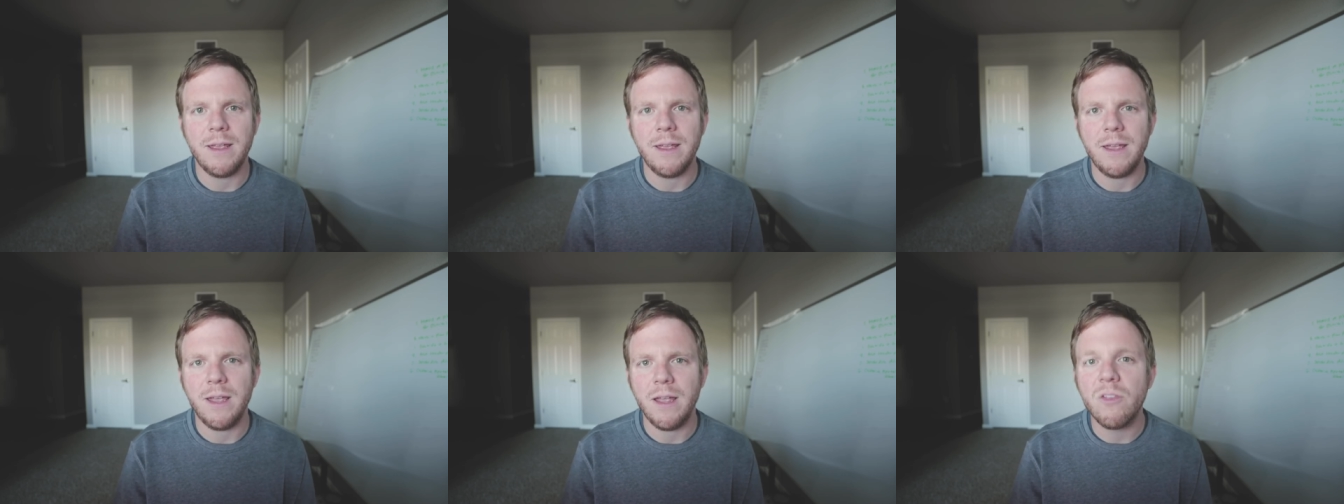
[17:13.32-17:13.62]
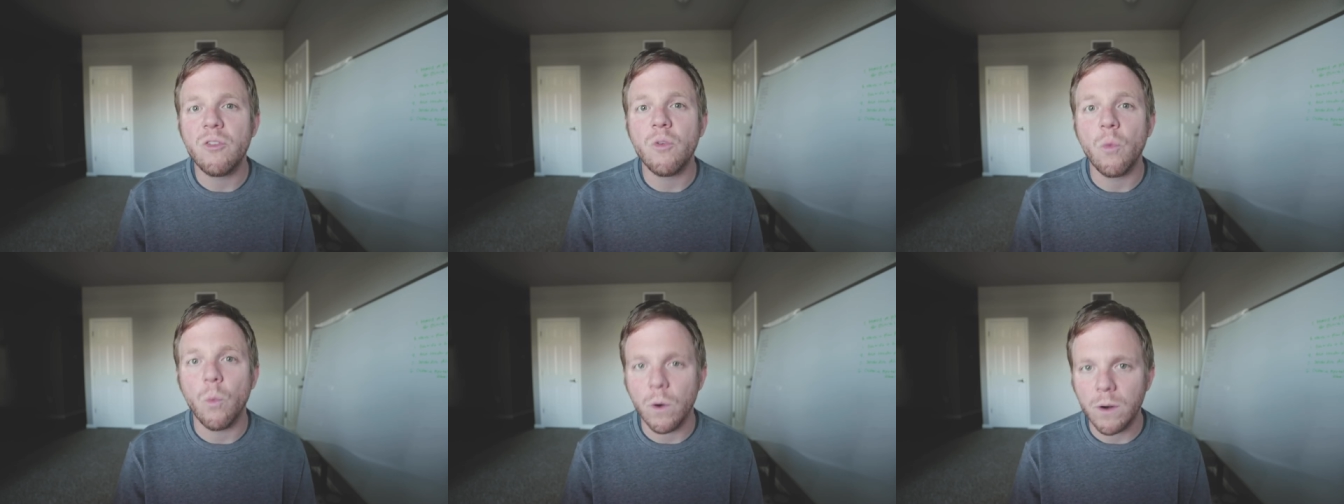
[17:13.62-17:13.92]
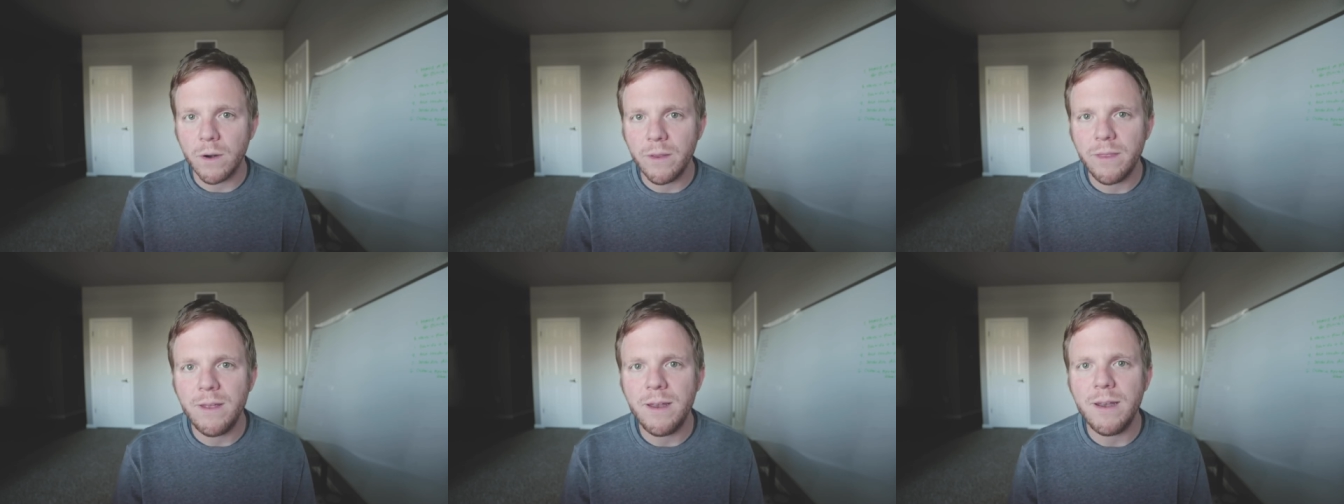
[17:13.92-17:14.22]
it's
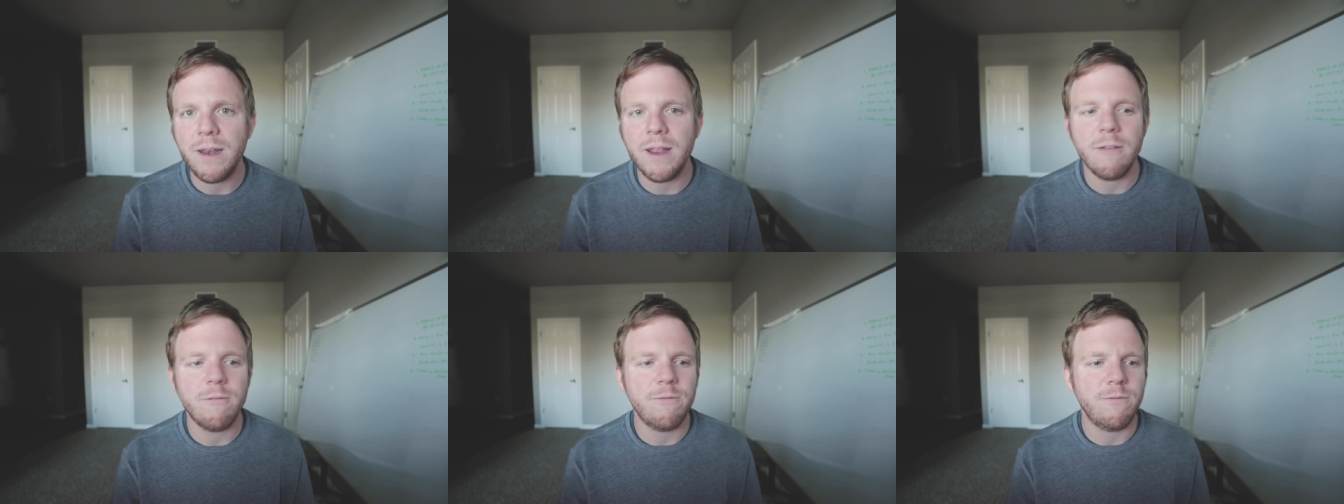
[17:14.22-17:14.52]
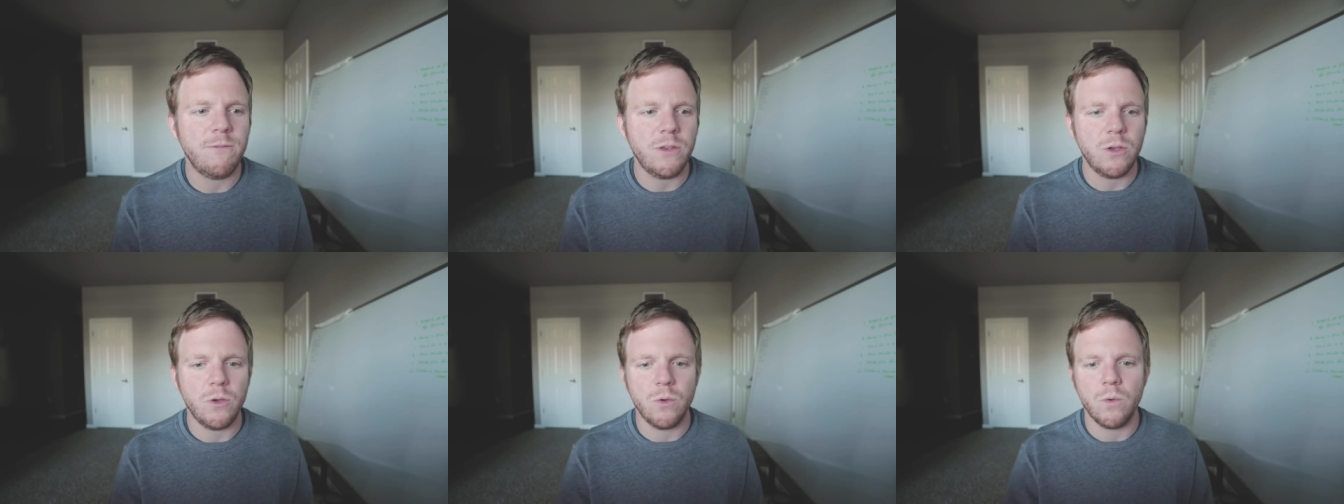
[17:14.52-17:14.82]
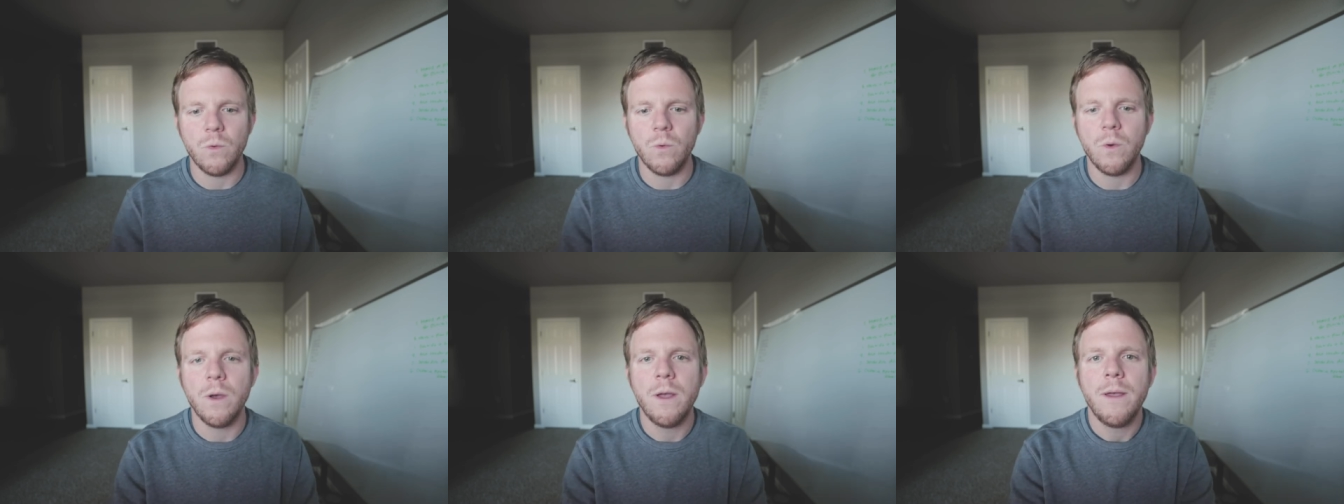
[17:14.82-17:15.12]
worth it if
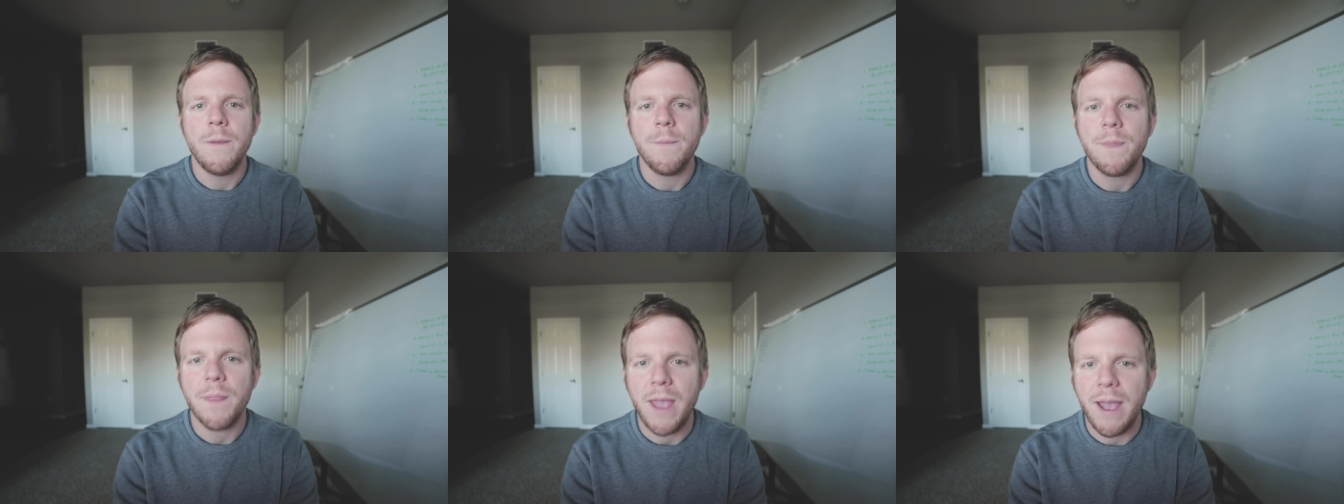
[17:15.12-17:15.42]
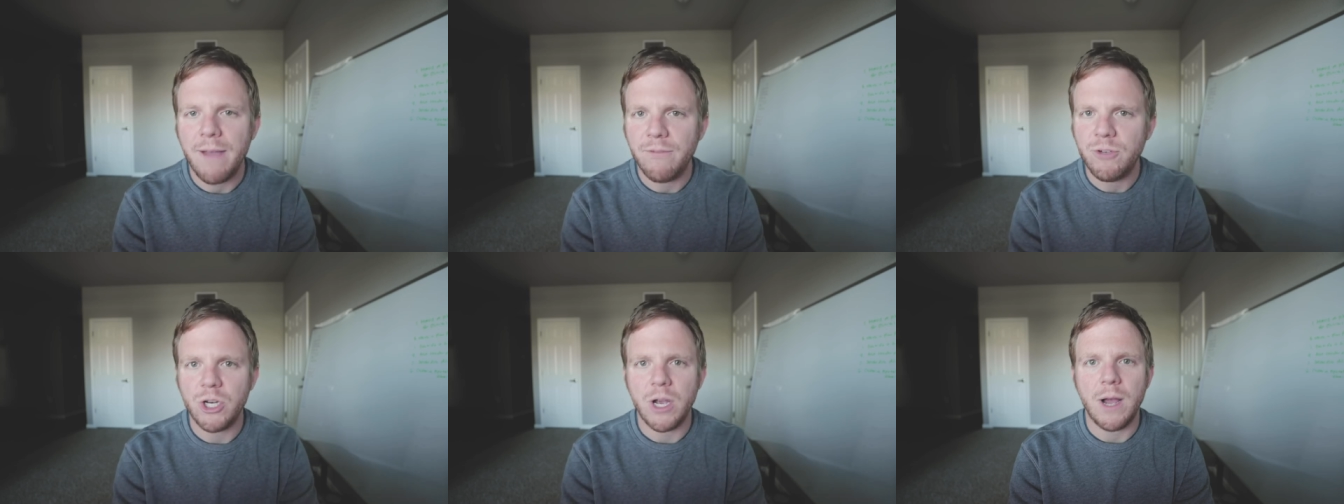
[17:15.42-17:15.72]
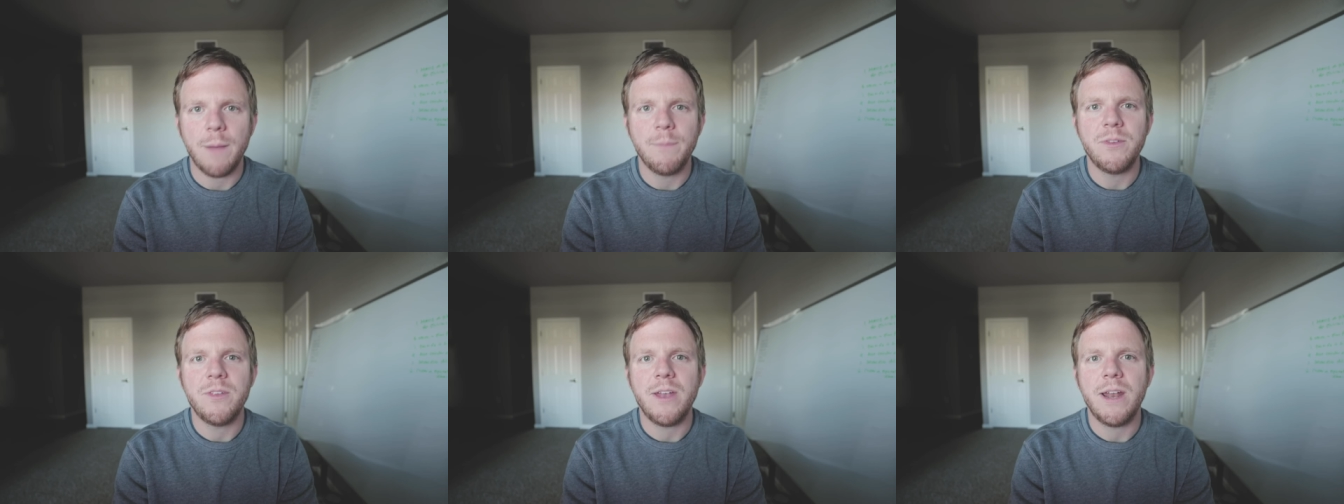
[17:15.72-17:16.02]
you have
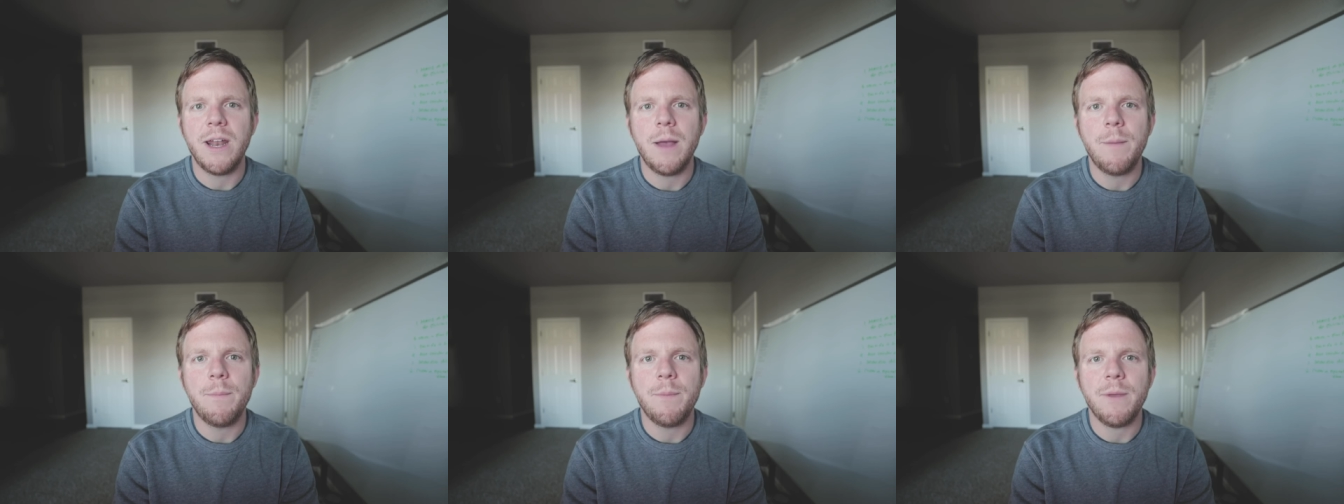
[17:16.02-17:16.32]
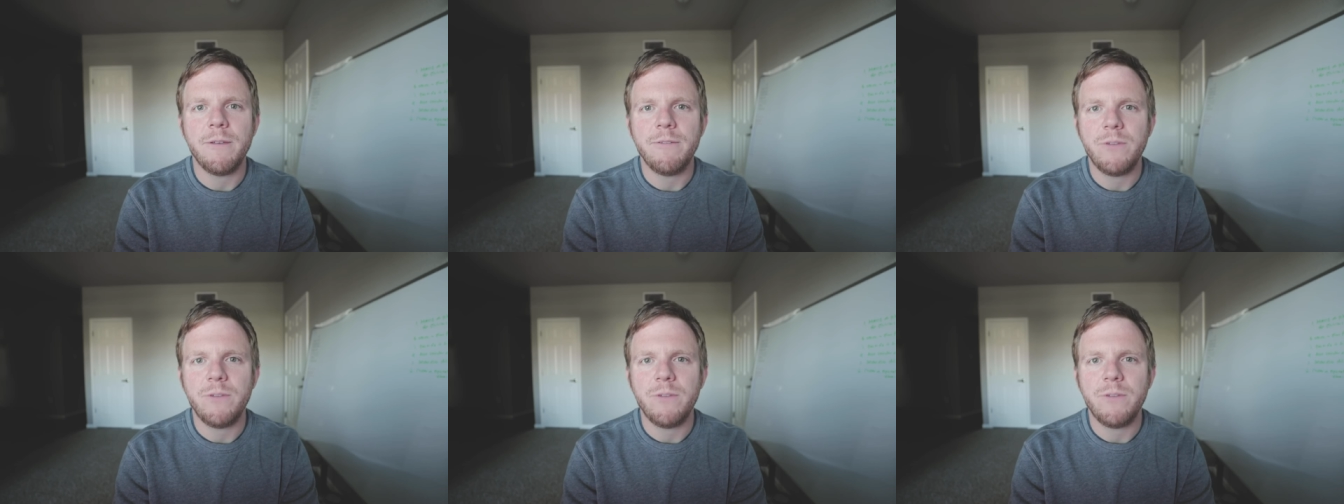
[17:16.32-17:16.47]
jobs set up,